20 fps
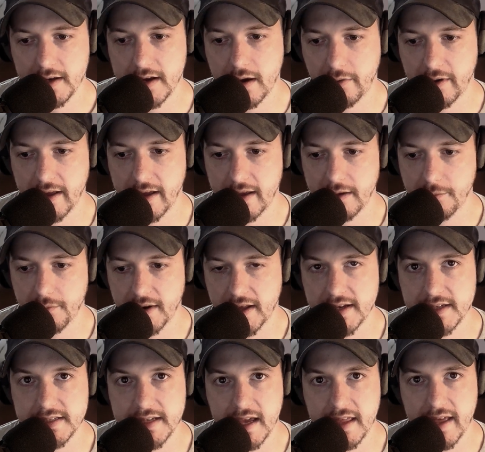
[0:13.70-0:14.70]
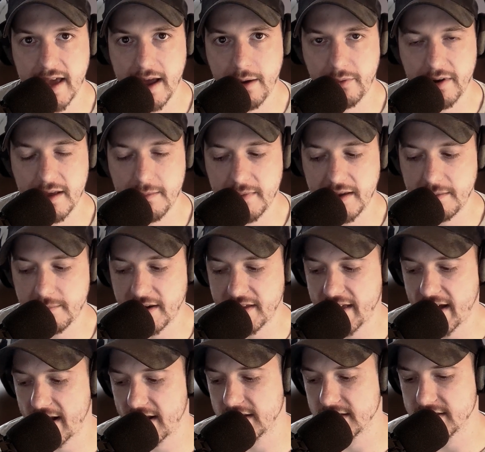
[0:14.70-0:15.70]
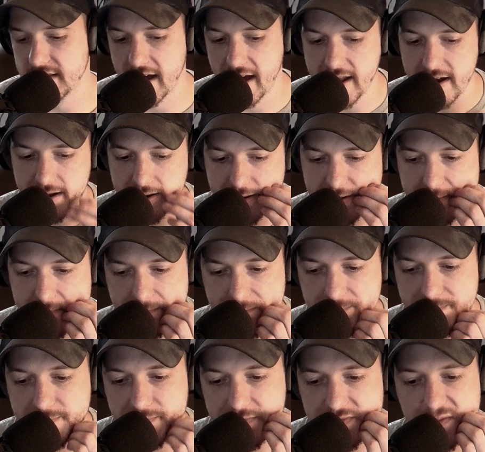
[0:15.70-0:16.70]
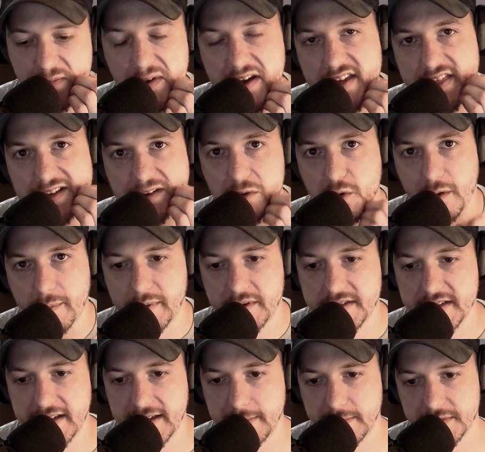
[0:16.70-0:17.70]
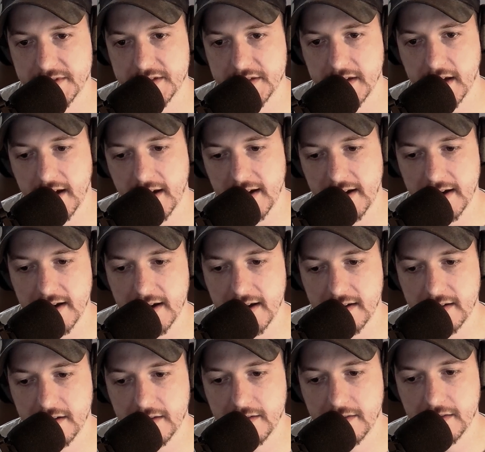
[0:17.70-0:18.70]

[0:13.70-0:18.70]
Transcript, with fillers: Now, what I when I say that, what I mean by that is that um, the way that corporate teams uh,